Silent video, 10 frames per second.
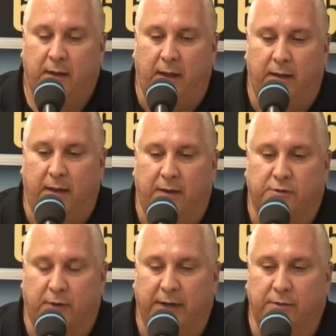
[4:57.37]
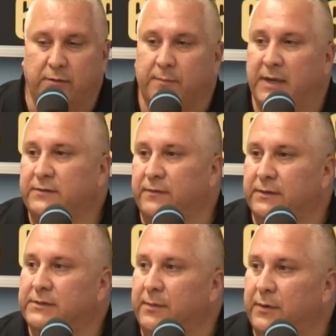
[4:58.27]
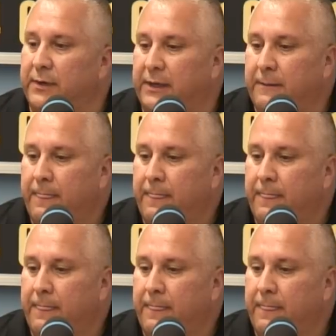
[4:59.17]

and, and try and do the best for this community.